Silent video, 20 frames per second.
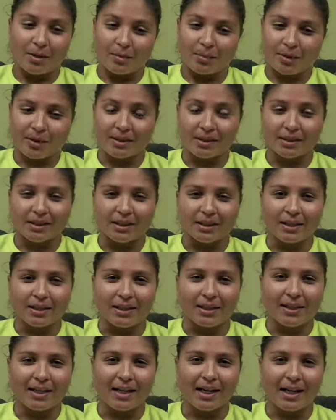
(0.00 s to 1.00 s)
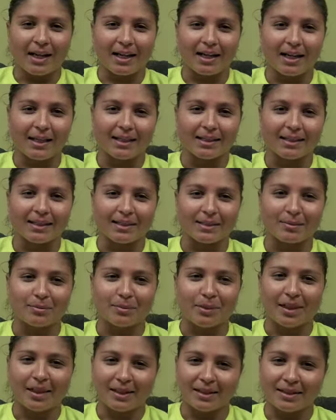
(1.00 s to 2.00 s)
personally, I like it
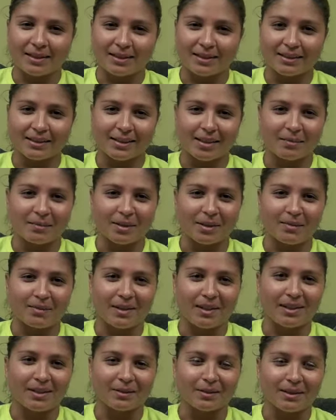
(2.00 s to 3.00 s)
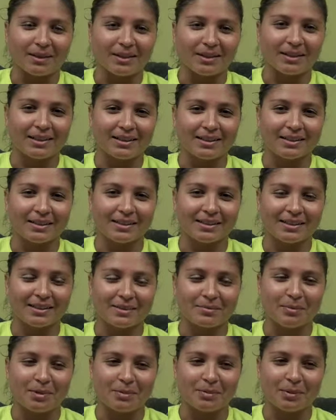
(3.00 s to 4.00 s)
better because I play better when there's
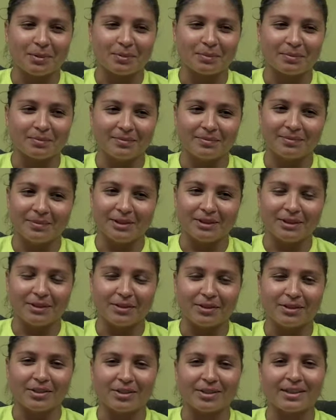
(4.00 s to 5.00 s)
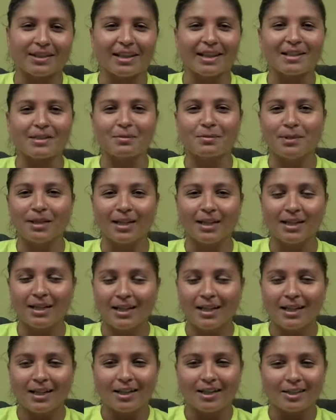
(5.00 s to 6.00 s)
people, you know, cheering against me.
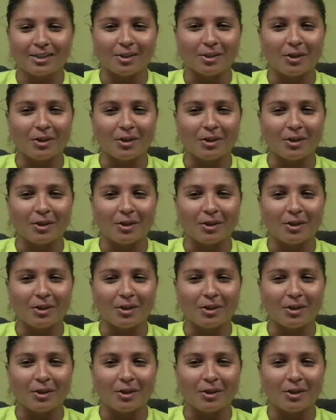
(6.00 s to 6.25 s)
So